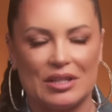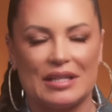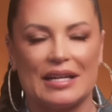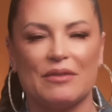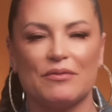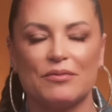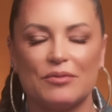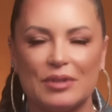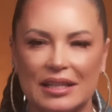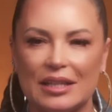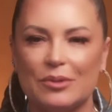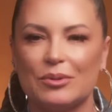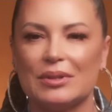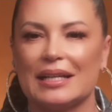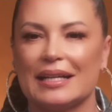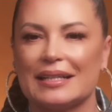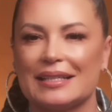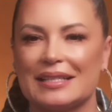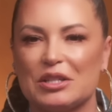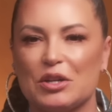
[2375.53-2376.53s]
Yeah. I really would
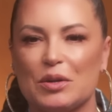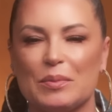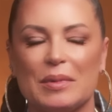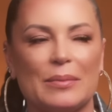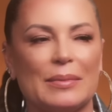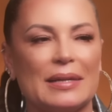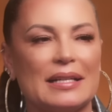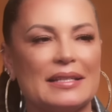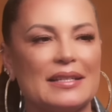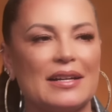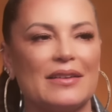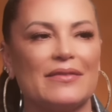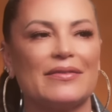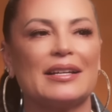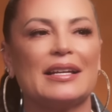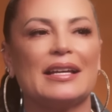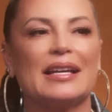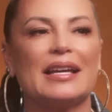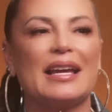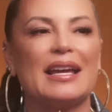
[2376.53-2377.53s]
like to know about myself.
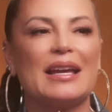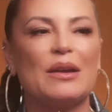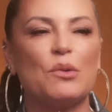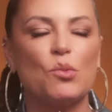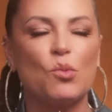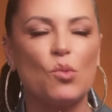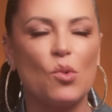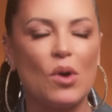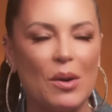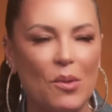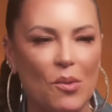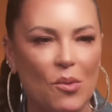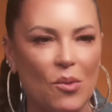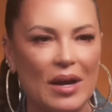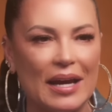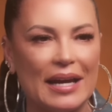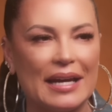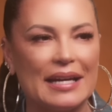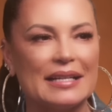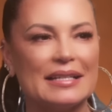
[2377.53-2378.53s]
In what it's
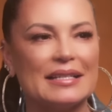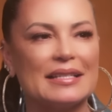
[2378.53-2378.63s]
ways?